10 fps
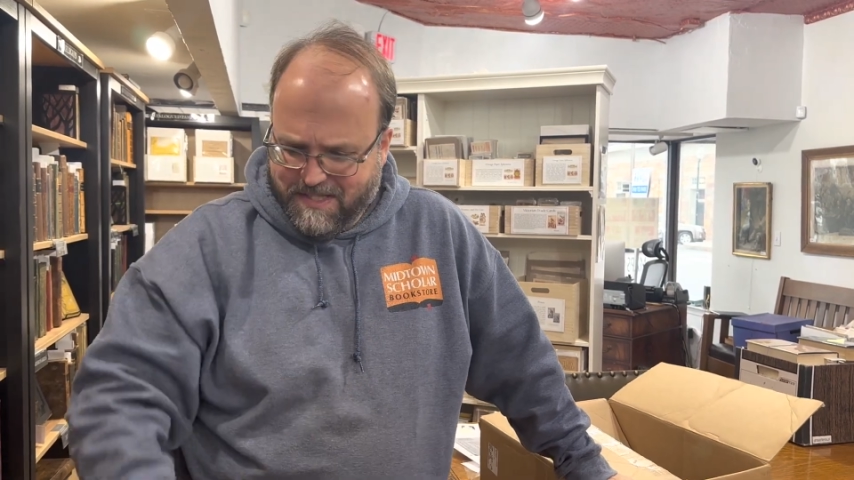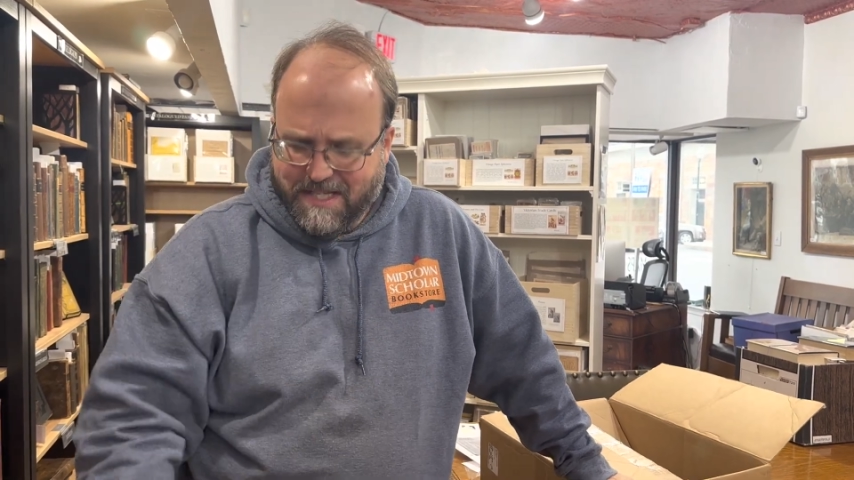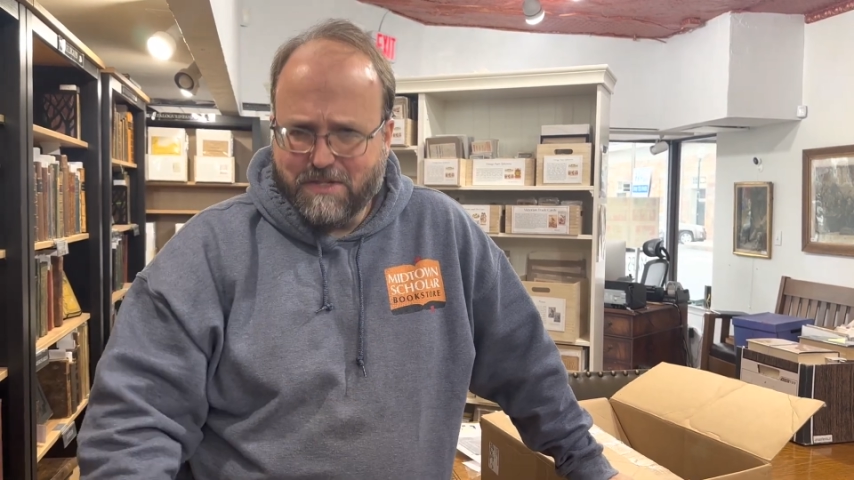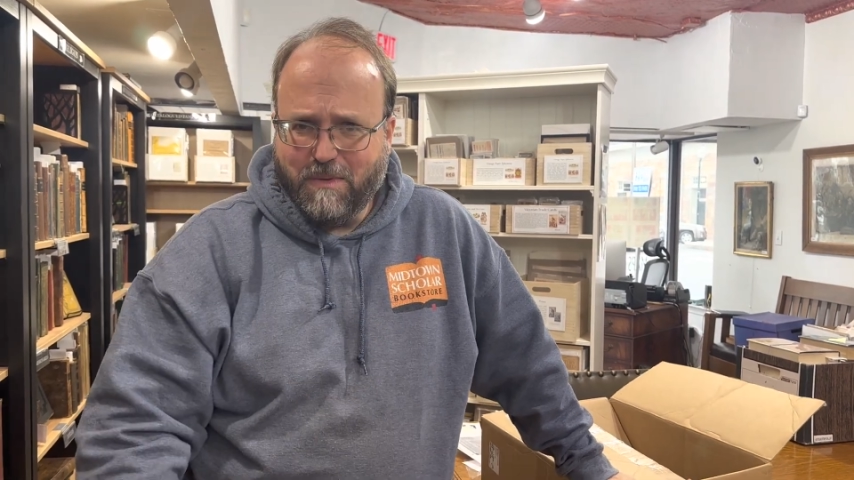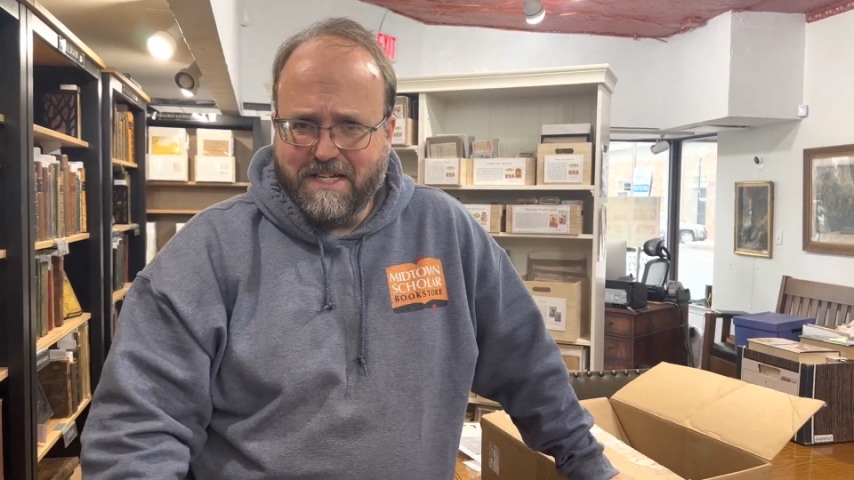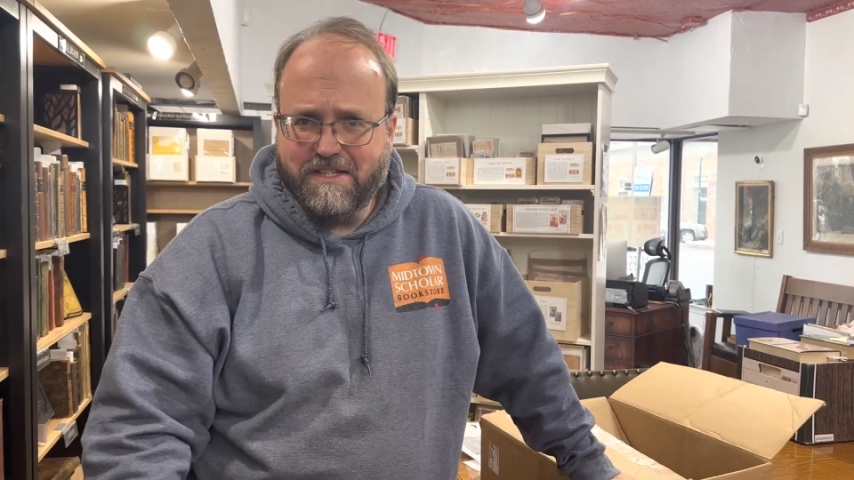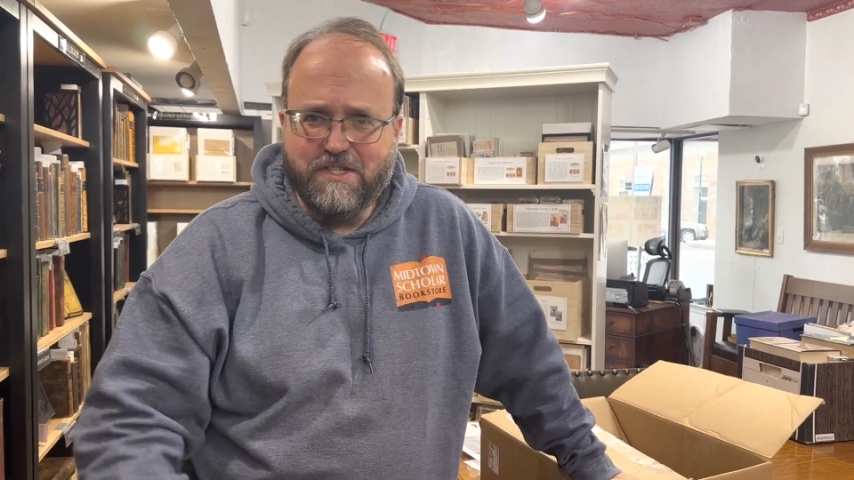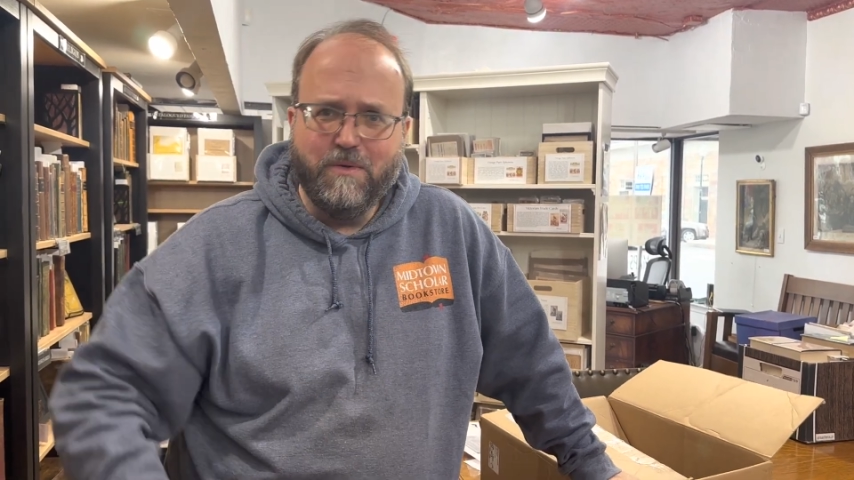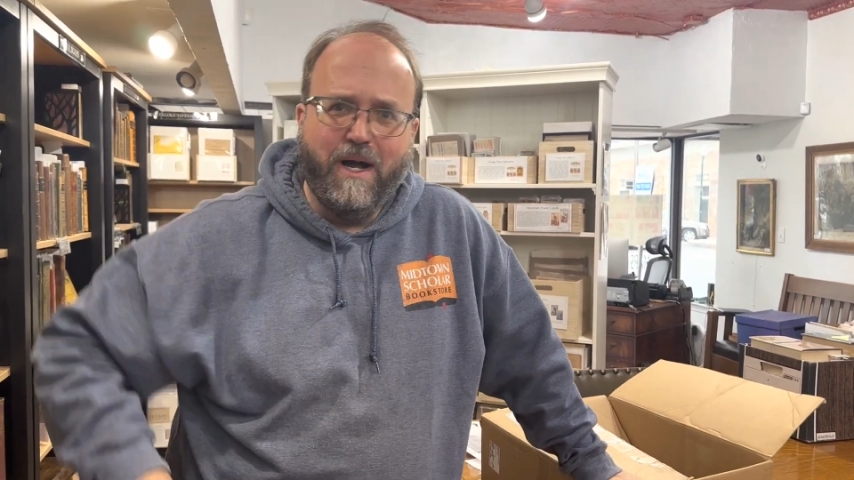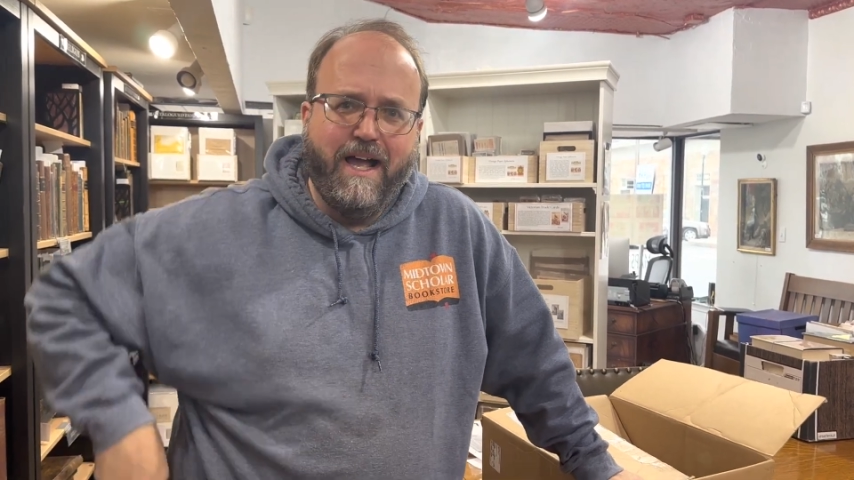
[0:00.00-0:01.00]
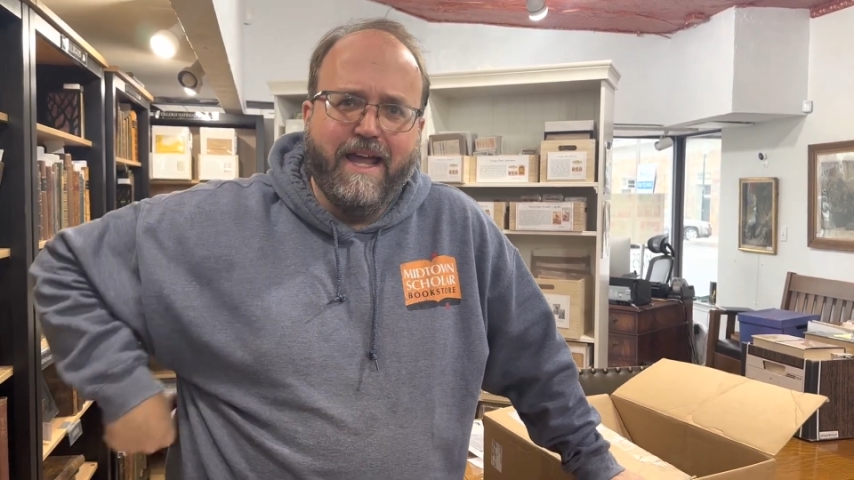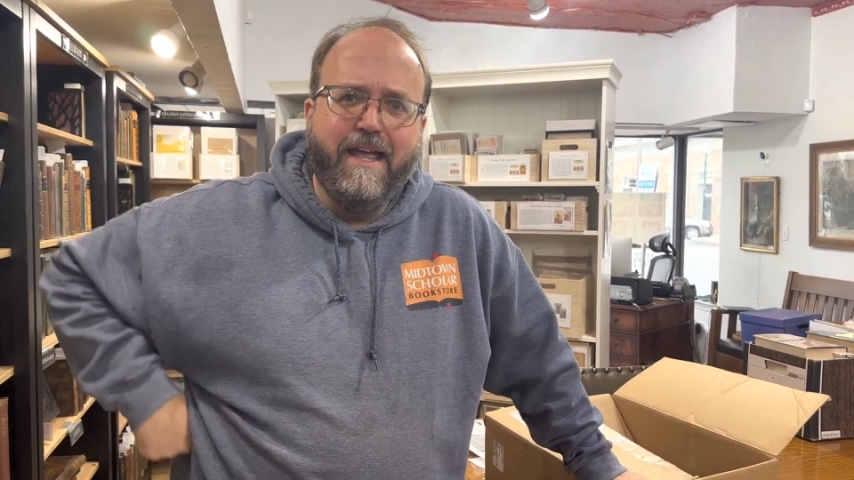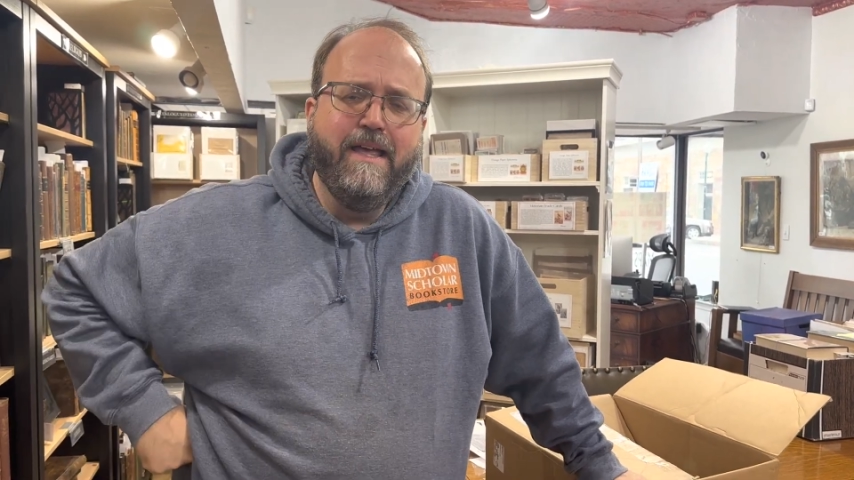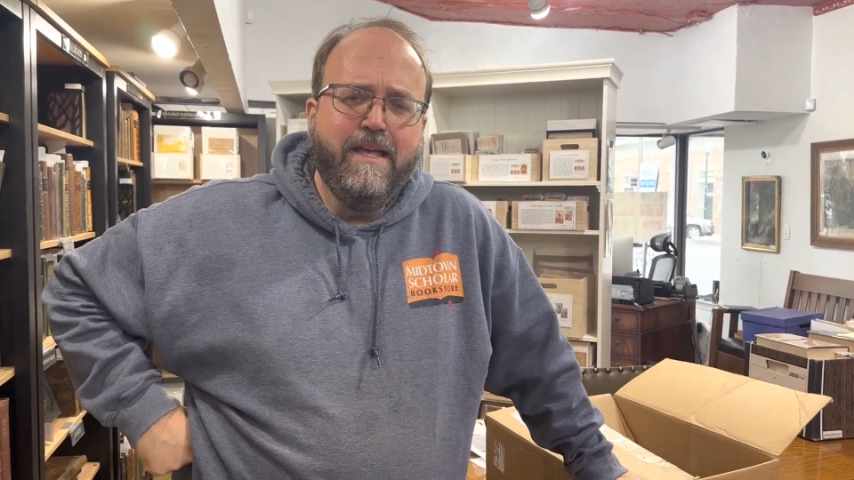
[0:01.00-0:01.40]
this one isn't too high,